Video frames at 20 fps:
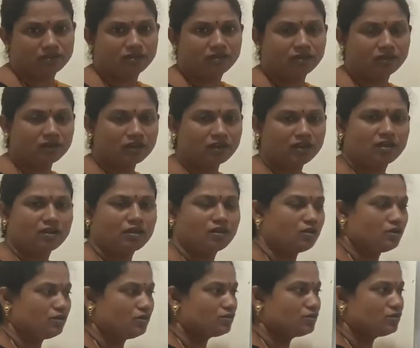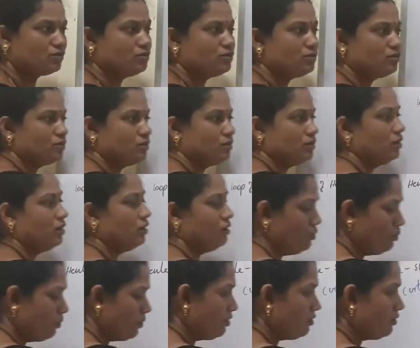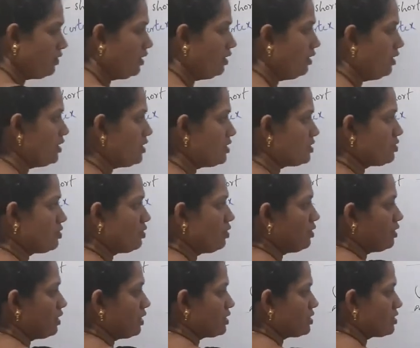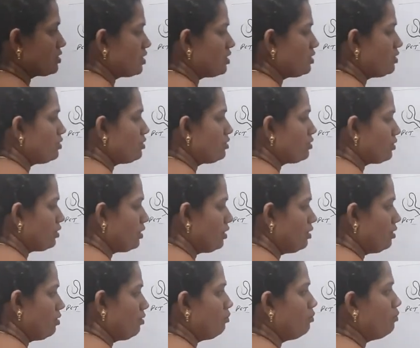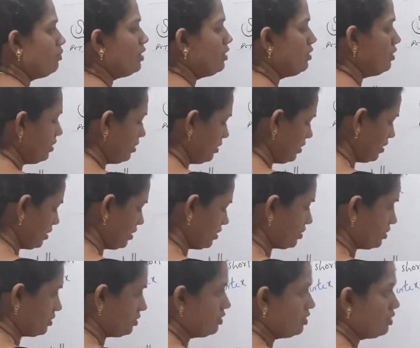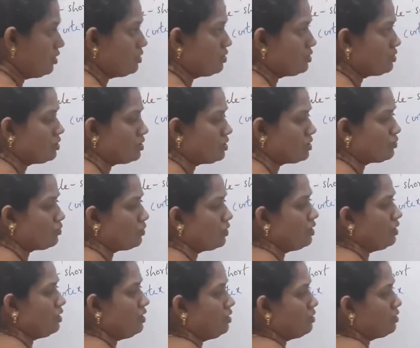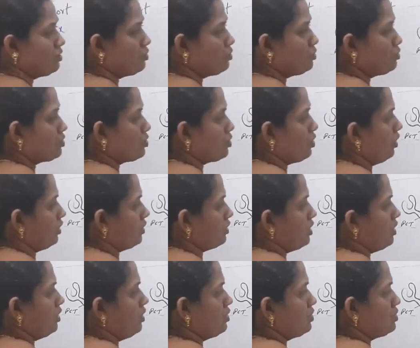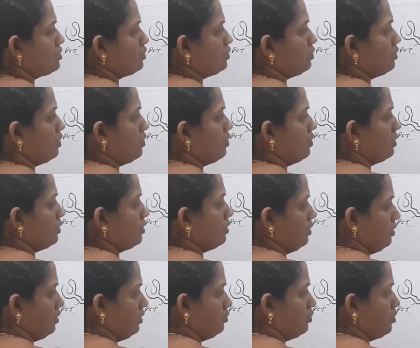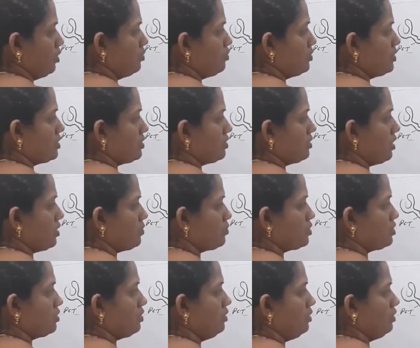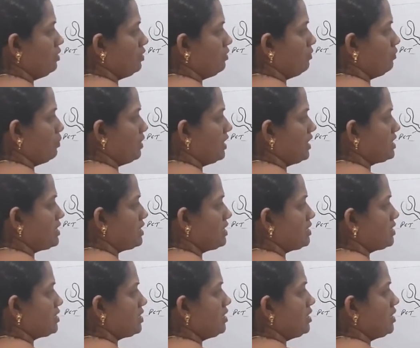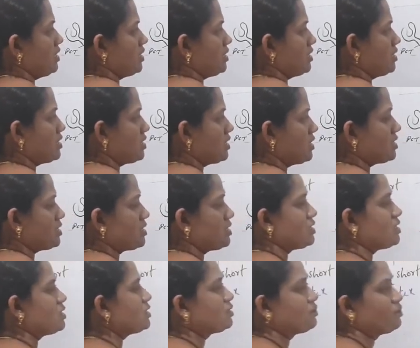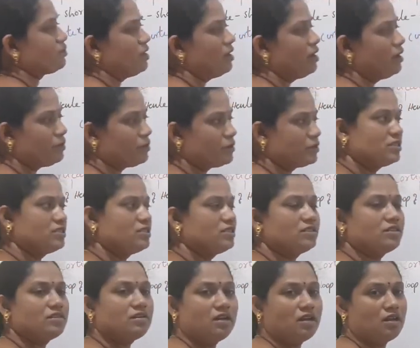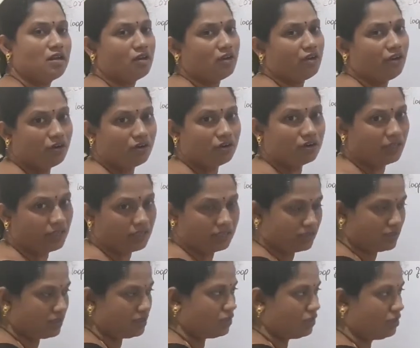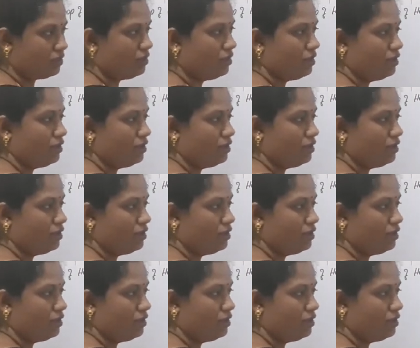Okay. So the loop of henle is not extended into the medullary region. So it's very too short. So Bowmans capsule, PCT, DCT are present in the cortex region.